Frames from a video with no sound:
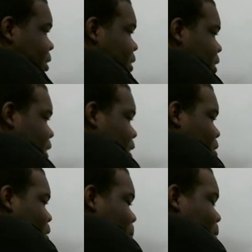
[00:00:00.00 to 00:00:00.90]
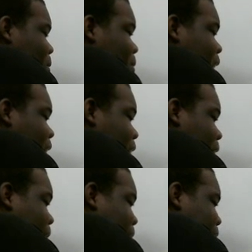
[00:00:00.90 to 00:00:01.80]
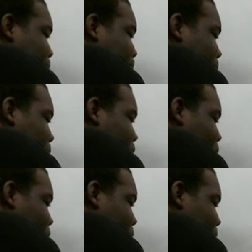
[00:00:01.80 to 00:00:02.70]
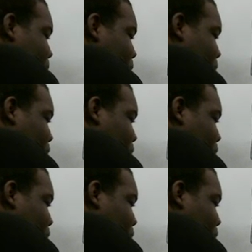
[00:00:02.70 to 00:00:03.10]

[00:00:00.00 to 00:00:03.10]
So you'll put one at X minus 1